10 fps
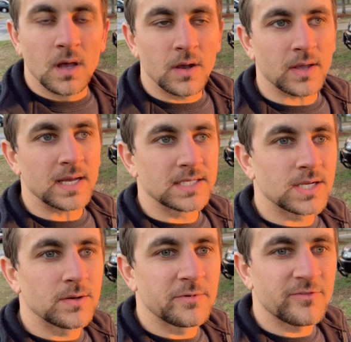Okay,
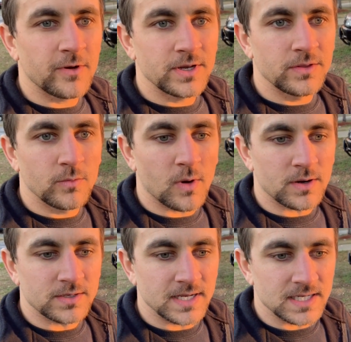so before I do the
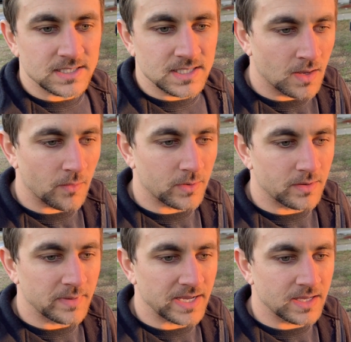water test, I wanted
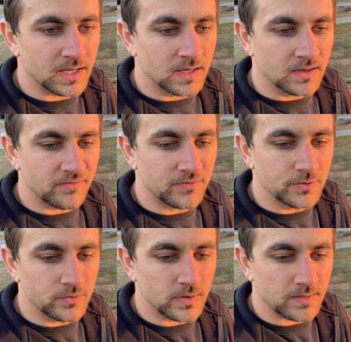to make a
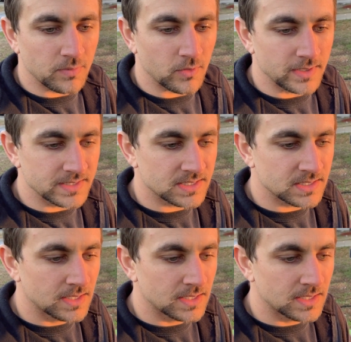few quick points.